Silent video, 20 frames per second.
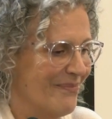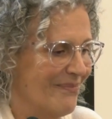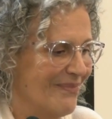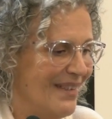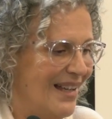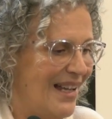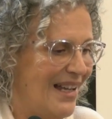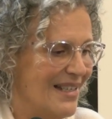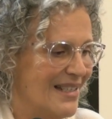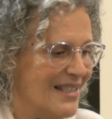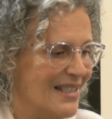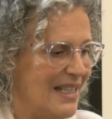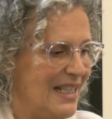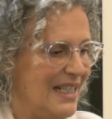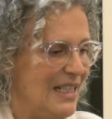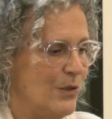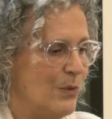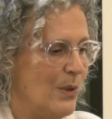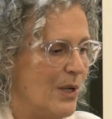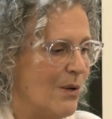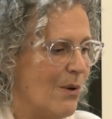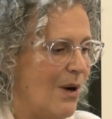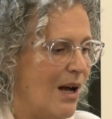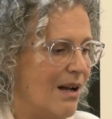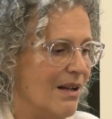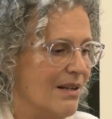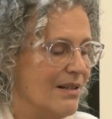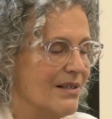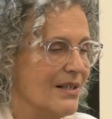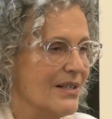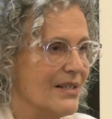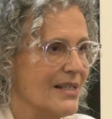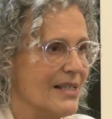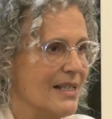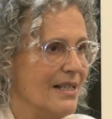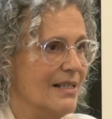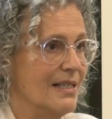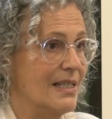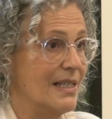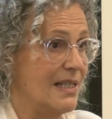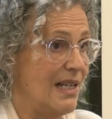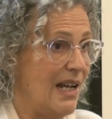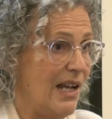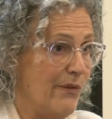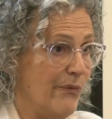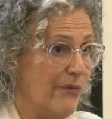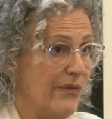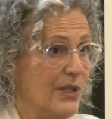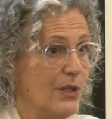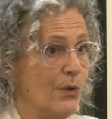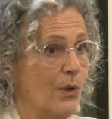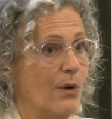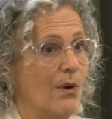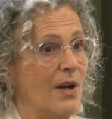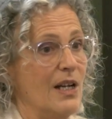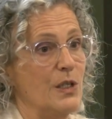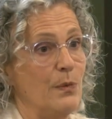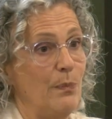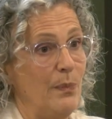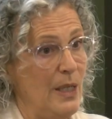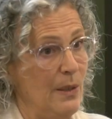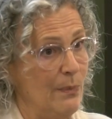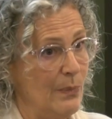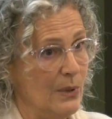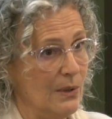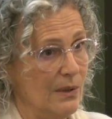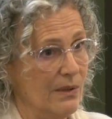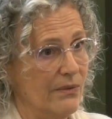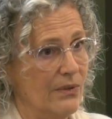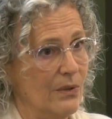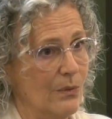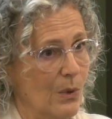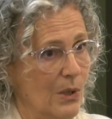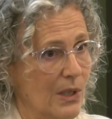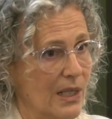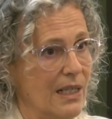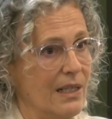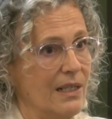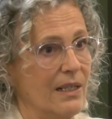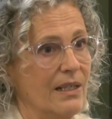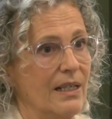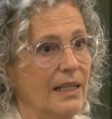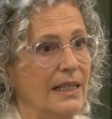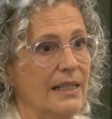And it requires staff, it requires people for working in